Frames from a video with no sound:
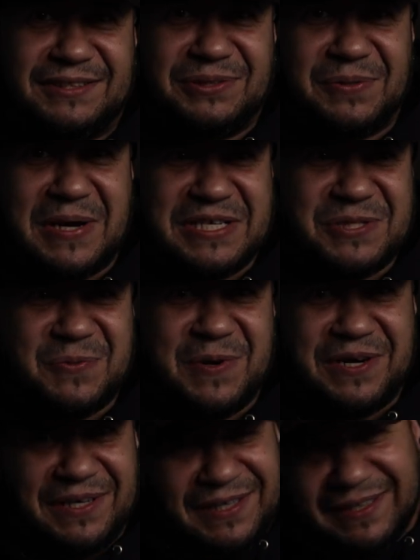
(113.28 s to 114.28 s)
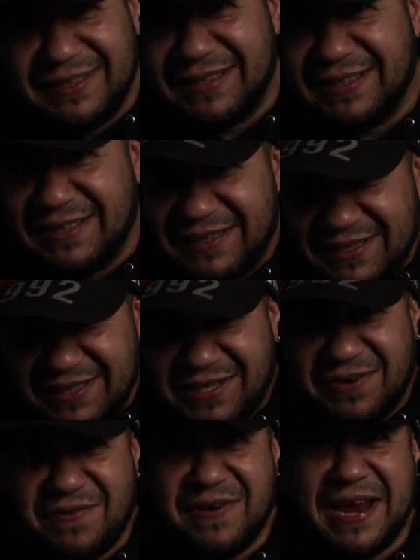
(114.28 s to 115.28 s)
So I just wanted to
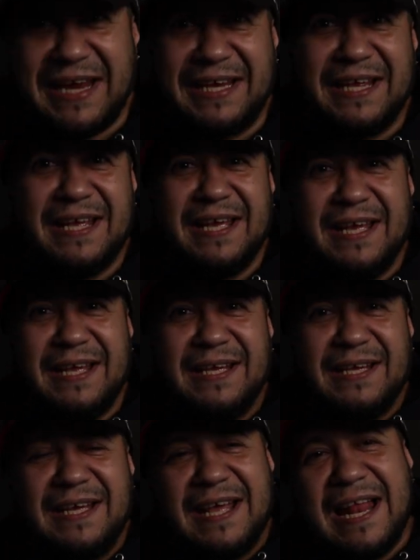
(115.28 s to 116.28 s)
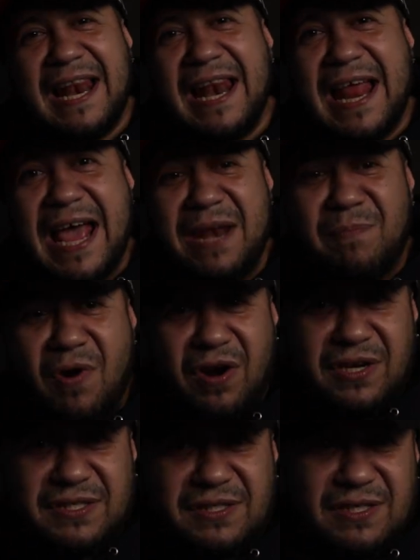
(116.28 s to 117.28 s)
create
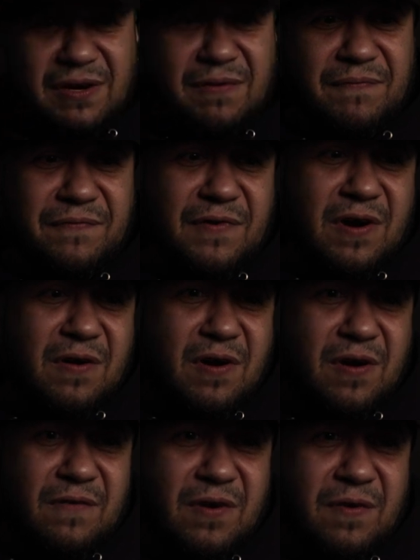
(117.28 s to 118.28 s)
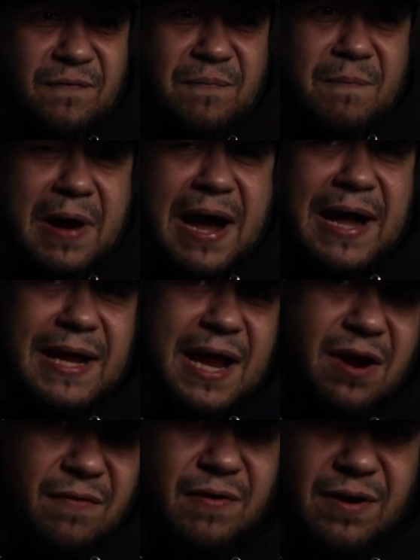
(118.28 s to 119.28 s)
landmarks of my
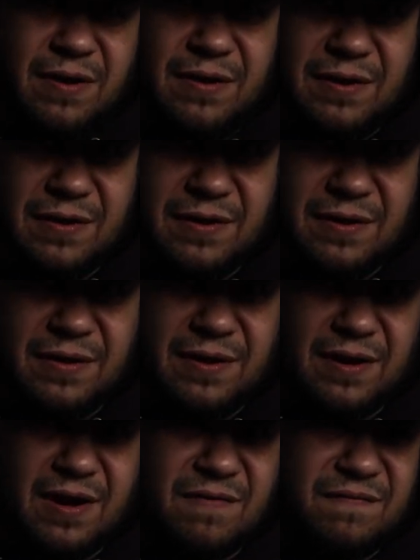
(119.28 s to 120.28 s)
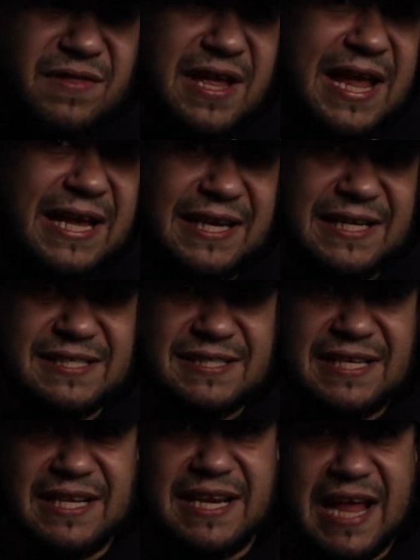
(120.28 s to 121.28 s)
era, of the 80s
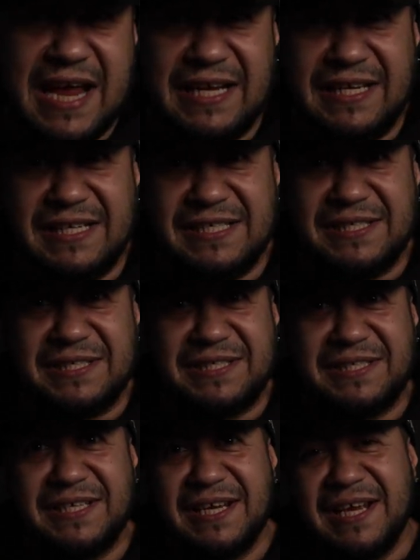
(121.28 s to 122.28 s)
and the 90s,